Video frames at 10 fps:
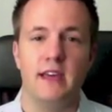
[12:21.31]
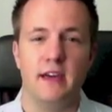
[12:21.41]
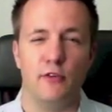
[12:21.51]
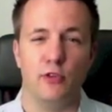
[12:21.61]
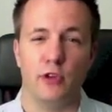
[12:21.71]

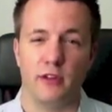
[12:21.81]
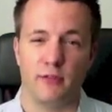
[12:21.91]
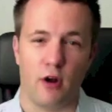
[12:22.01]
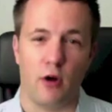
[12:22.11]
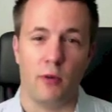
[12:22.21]
if you're looking
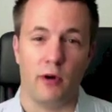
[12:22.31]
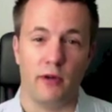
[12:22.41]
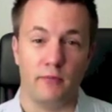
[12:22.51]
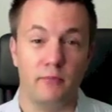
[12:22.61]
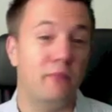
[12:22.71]
for help
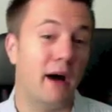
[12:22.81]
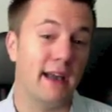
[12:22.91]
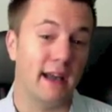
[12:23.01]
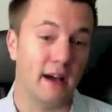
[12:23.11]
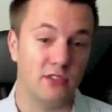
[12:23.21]
on
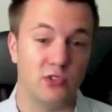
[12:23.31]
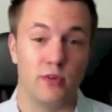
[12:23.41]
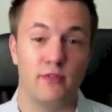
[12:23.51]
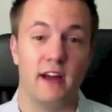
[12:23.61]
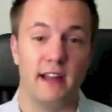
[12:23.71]
buying a house or
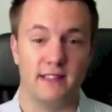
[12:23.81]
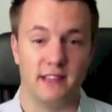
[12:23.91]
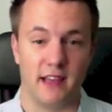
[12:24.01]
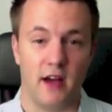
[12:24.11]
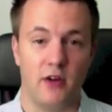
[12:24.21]

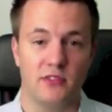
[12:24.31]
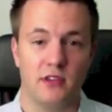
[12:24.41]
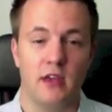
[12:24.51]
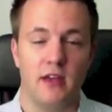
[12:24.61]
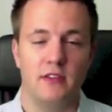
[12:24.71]
refinancing a
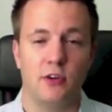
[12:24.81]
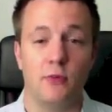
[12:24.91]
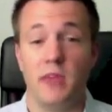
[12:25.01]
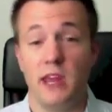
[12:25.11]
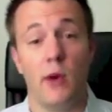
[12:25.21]
house.
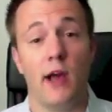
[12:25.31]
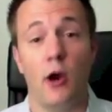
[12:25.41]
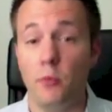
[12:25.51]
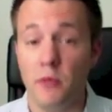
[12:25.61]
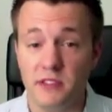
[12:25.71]
So anyway, I
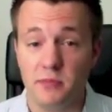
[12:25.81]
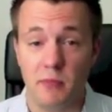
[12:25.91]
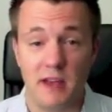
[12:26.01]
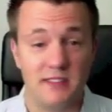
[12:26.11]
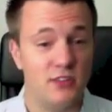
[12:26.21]
hope this
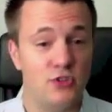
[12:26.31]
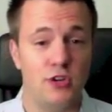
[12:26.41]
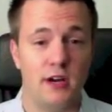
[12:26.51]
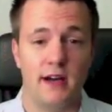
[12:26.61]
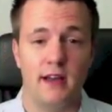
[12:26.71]
message
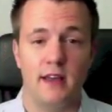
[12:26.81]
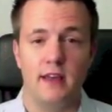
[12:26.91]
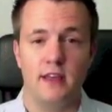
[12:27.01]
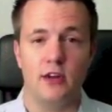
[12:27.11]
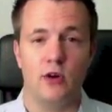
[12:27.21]

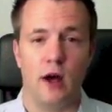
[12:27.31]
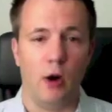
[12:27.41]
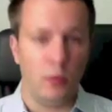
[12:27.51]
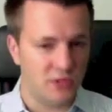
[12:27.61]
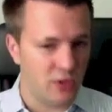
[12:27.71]

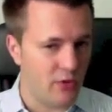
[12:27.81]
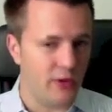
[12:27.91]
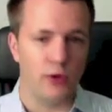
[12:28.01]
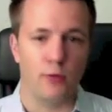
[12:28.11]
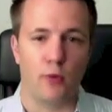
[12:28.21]
helps you
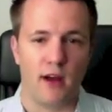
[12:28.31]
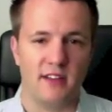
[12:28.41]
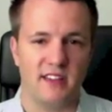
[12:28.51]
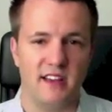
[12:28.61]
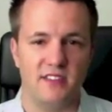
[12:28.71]
in your
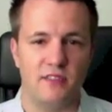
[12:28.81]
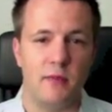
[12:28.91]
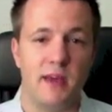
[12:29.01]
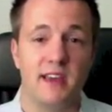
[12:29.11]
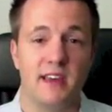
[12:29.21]
process of
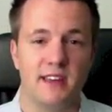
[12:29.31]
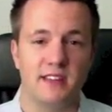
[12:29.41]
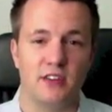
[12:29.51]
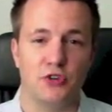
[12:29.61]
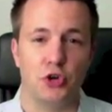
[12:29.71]
making a
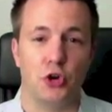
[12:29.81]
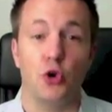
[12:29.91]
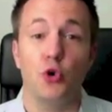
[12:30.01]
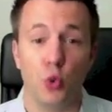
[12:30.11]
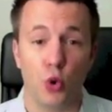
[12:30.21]
decision on
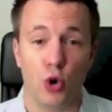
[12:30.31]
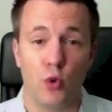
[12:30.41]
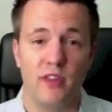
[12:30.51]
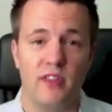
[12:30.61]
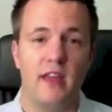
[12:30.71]
who to work
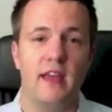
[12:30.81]
with.